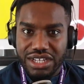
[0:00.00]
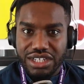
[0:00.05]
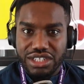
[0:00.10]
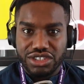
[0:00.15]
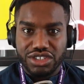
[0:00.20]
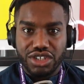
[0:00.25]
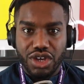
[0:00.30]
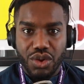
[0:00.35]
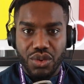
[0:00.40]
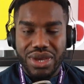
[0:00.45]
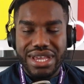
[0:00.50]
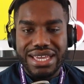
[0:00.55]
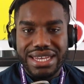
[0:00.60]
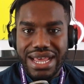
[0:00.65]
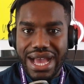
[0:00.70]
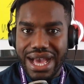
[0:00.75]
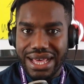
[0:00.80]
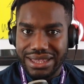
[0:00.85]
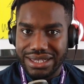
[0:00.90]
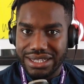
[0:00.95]
So in
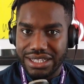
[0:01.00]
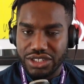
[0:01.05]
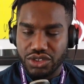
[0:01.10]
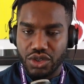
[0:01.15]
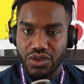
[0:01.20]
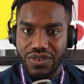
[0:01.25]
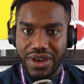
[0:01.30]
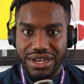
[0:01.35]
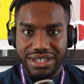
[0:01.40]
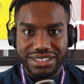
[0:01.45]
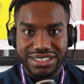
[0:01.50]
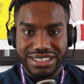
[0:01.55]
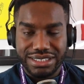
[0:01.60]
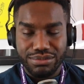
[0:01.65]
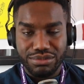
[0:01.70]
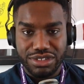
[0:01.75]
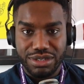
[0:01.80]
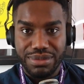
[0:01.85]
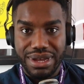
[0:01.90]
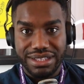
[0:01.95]
athletes who've had a
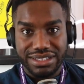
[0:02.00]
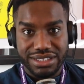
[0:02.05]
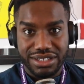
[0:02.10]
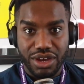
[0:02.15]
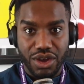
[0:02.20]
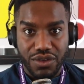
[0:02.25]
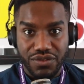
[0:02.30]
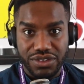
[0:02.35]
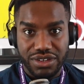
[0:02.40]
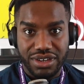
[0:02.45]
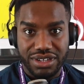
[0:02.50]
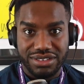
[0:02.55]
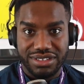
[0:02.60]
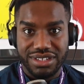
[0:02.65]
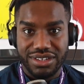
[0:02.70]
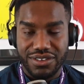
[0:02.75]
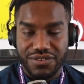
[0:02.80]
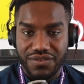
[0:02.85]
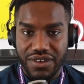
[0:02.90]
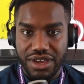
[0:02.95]
symptomatic
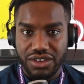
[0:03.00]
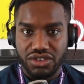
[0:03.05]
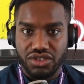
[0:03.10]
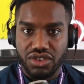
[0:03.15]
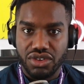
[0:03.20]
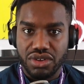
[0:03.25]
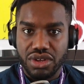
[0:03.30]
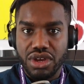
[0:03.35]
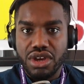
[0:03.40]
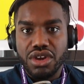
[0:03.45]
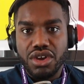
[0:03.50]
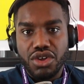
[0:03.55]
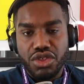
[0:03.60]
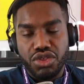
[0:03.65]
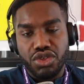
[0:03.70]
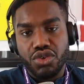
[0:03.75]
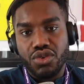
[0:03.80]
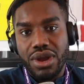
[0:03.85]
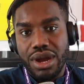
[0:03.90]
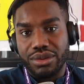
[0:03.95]
COVID-19 infection
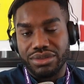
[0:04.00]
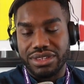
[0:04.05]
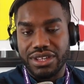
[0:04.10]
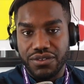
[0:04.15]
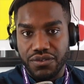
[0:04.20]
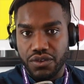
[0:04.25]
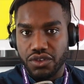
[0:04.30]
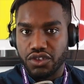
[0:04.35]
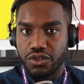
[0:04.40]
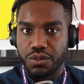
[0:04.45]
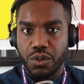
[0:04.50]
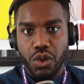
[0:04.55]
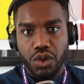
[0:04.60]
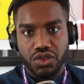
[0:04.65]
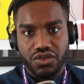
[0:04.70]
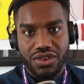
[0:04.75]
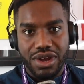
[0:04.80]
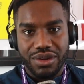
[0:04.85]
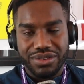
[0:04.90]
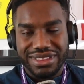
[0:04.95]
throughout different sports,
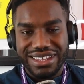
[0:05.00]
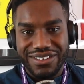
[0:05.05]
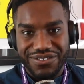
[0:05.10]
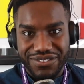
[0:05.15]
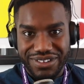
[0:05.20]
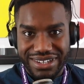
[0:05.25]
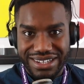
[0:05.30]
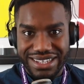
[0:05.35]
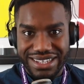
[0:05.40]
throughout different